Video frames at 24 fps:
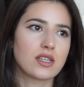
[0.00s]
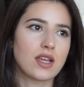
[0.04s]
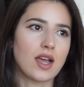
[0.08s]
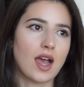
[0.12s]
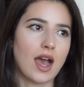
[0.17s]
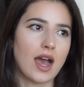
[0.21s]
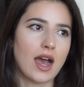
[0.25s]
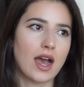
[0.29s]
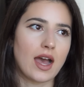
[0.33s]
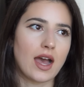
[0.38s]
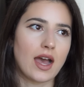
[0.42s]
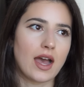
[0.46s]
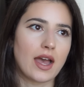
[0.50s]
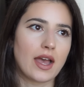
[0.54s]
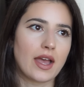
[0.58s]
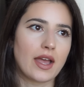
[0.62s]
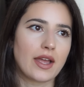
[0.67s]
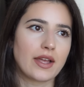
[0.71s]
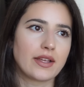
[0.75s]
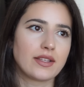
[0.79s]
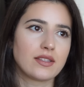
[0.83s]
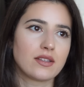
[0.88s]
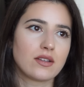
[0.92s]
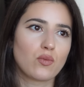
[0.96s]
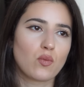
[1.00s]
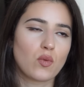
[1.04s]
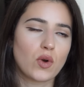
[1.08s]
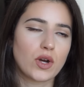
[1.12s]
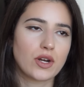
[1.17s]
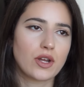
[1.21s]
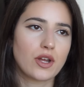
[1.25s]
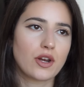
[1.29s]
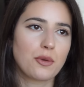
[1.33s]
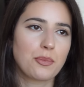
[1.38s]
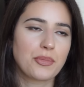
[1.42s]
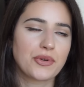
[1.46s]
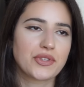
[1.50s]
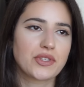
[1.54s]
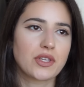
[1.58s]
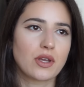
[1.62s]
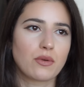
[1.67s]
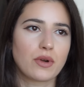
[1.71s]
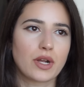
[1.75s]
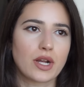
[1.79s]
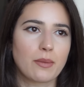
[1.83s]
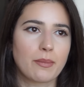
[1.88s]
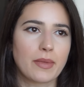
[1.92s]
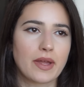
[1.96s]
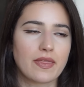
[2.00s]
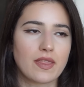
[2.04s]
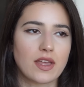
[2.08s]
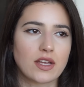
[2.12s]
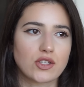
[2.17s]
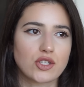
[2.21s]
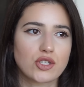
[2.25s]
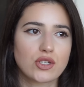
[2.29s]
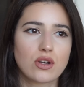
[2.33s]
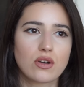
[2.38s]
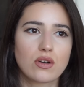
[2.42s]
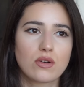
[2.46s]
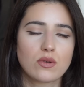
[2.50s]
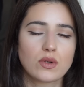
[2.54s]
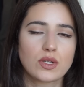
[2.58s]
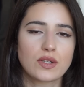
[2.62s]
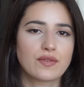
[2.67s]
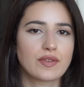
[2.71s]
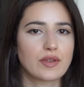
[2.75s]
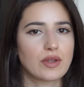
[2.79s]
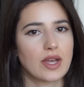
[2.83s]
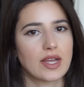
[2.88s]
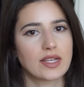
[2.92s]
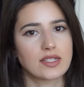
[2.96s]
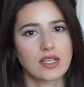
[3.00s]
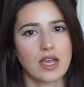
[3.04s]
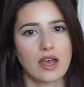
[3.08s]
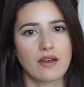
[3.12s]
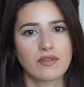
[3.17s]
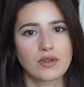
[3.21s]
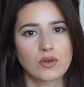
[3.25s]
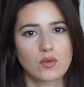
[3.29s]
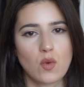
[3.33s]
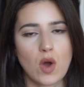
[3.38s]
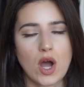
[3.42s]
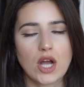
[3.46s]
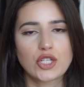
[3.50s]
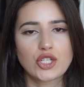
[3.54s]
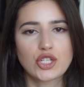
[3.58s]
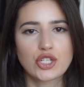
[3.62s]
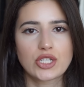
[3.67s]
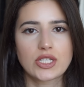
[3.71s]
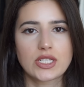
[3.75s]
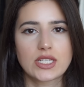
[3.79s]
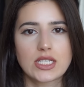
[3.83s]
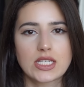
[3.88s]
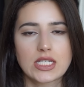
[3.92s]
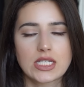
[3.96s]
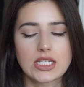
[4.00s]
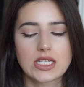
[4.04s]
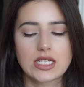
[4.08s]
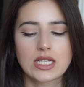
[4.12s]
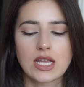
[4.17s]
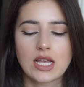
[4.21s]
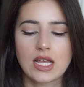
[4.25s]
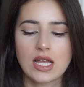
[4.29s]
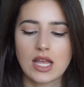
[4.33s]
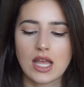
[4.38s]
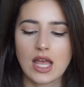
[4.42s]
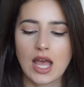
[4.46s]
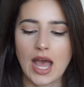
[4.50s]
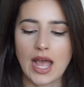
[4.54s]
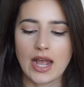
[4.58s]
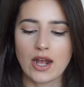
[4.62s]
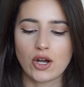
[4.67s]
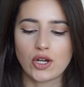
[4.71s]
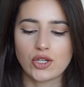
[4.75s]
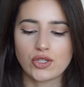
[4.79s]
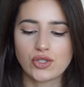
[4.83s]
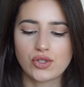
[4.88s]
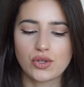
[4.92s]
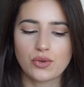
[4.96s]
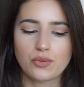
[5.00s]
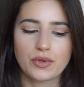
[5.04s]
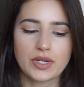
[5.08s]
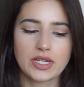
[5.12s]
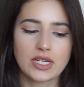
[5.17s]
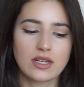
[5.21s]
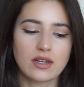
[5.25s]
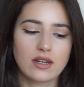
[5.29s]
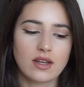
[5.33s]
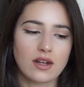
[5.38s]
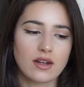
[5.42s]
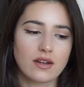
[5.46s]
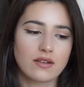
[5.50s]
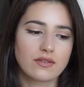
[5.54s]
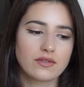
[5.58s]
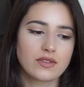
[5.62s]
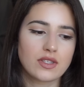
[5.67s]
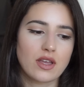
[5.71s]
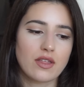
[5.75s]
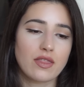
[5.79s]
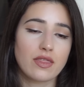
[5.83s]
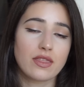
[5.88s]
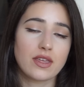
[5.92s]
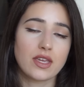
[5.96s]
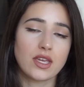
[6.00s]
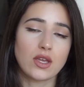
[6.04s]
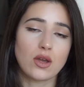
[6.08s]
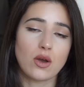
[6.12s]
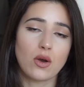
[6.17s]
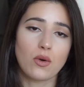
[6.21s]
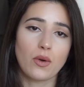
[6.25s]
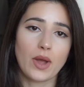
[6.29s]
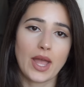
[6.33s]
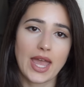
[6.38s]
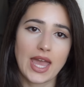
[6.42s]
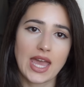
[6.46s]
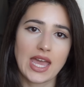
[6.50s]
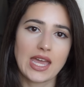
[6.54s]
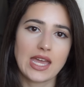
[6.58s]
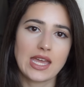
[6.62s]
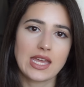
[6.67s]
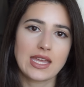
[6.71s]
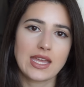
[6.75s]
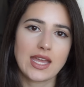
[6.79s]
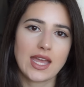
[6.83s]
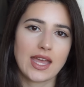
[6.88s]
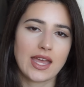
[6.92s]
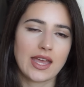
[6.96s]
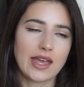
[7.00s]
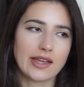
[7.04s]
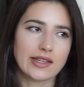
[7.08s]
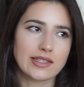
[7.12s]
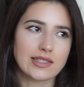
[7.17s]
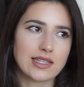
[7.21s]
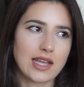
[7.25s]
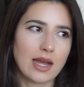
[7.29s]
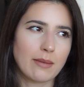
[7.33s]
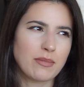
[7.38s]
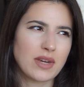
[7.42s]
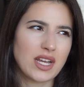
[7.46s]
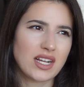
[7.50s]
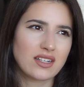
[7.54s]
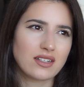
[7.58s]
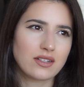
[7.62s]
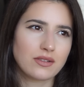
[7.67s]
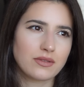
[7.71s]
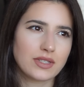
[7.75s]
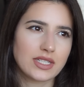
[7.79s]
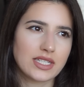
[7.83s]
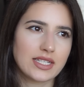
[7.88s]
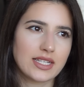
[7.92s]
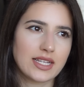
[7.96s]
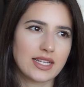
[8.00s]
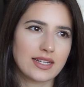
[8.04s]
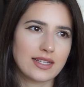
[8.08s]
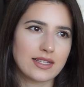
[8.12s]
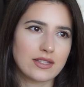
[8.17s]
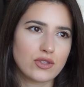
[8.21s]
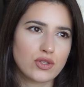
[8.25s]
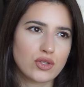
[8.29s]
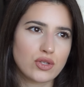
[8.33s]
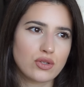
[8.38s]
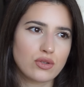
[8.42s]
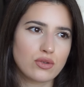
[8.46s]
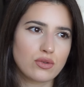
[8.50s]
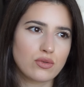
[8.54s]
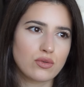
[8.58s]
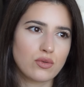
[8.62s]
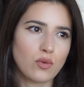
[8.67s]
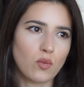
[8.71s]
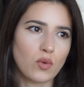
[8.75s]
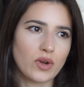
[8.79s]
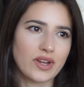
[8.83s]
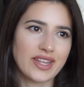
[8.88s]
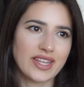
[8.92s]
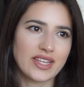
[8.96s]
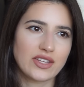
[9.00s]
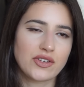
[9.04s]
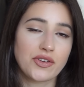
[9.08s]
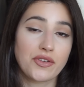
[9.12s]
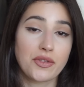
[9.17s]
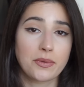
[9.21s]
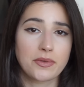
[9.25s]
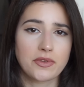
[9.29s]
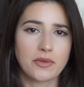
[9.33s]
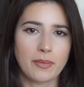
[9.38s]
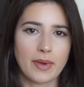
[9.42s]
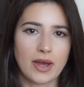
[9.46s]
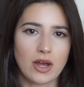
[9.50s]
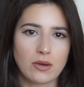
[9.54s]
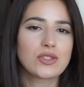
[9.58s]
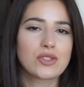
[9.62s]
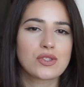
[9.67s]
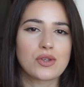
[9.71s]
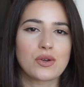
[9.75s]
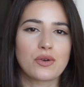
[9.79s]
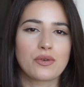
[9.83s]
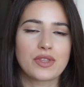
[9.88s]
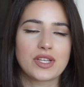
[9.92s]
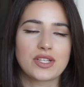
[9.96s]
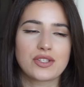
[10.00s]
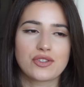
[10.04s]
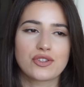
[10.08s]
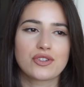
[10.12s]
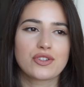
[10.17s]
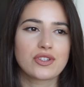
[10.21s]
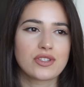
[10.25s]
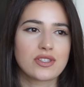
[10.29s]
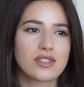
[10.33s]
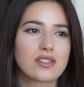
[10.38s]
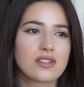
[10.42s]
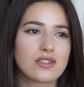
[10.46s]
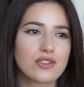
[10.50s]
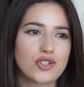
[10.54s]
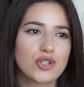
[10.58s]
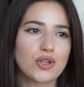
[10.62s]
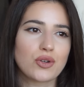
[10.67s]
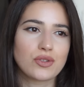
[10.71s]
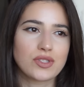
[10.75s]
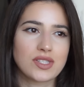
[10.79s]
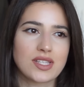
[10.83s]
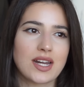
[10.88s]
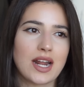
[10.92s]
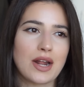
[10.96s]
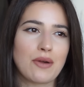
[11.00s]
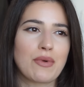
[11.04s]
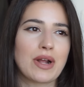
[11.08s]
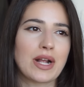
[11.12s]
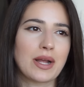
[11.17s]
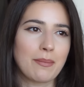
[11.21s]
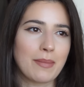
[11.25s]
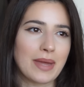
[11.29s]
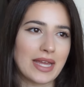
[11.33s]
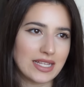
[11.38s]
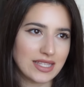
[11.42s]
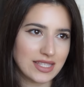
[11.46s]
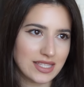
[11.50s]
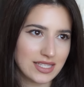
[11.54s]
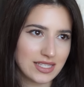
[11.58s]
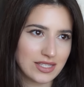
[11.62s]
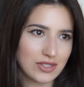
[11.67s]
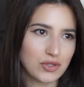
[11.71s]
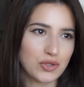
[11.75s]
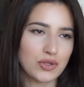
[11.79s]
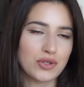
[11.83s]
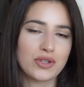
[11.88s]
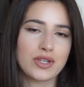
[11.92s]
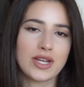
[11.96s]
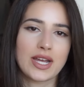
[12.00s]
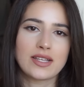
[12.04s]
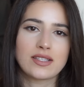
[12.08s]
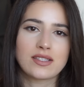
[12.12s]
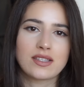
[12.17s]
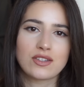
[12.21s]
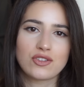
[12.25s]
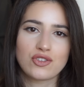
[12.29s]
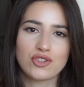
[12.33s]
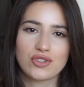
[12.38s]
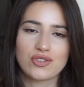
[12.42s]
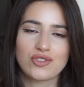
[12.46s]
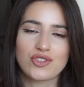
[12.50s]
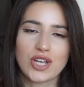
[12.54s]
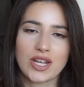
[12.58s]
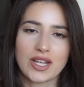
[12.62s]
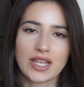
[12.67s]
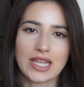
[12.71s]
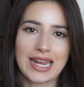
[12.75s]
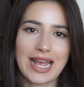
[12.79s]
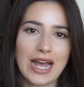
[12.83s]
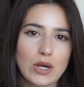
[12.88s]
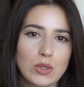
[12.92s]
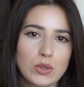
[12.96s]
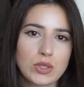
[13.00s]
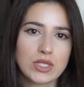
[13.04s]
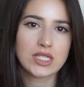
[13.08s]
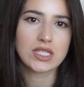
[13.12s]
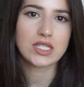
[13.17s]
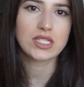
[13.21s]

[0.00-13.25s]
I 100% recommend that show. If you guys haven't watched it, I also really loved the OA, and I'm not gonna really get into what each of them is about, so these are just shows that I recommend, so you guys can just check it out.